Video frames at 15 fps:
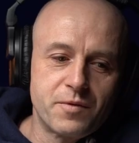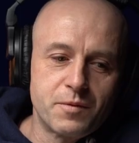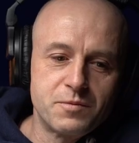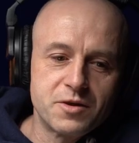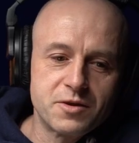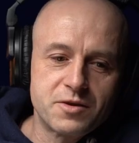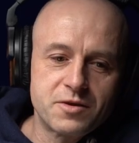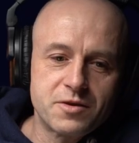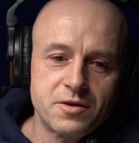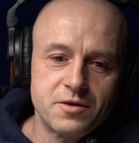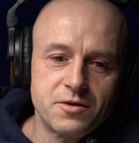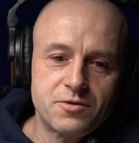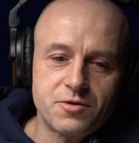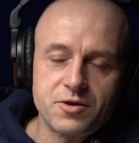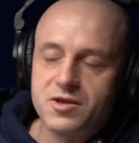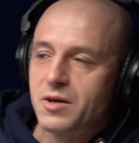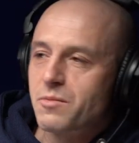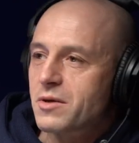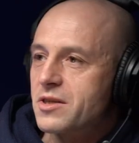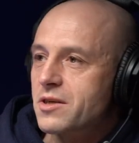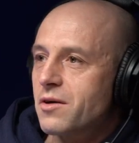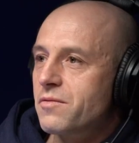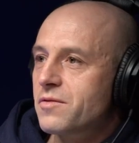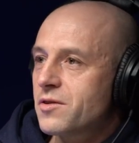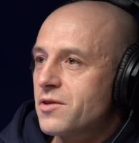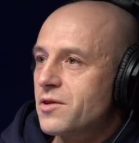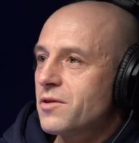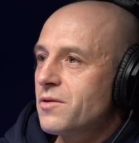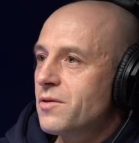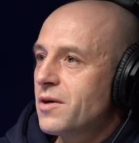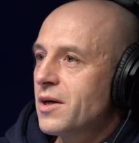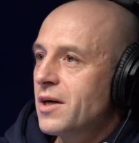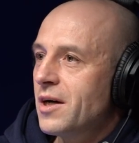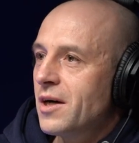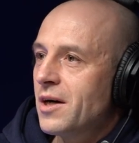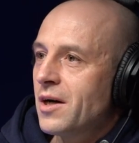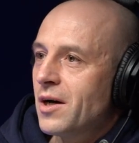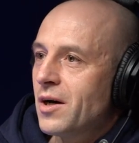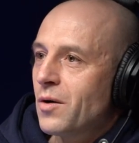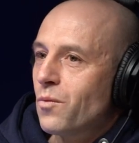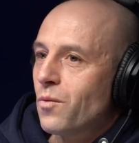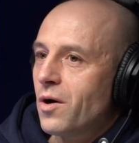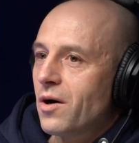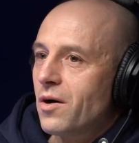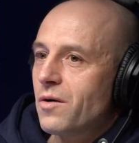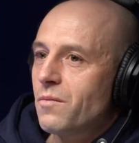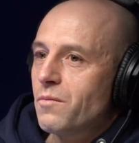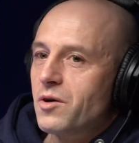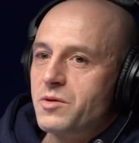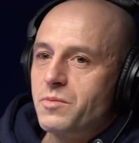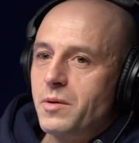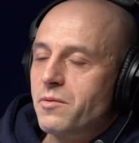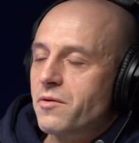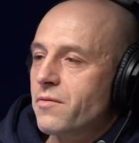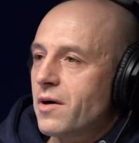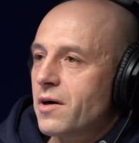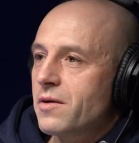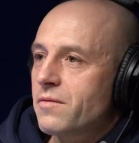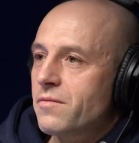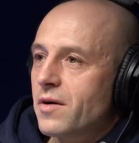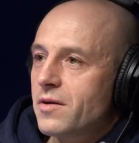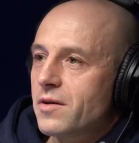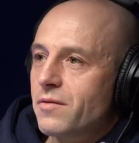from just trusting myself to do what most people find find